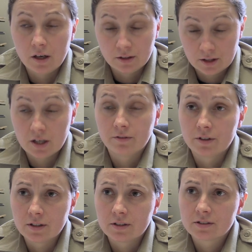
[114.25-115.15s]

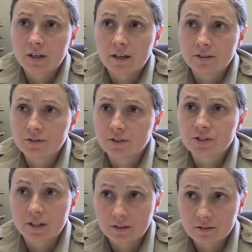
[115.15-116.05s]
uncovered in this case
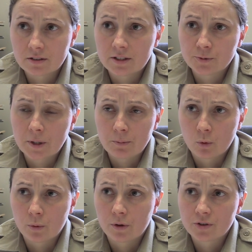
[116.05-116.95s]
suggests that these
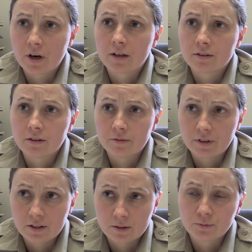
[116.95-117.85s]
people were trying to
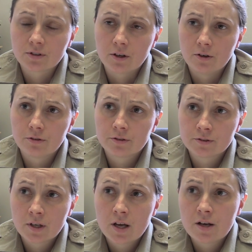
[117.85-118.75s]
defend
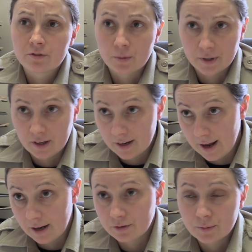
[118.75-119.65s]
themselves from an
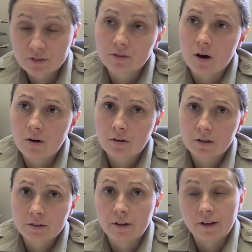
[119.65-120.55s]
attack from this dog. And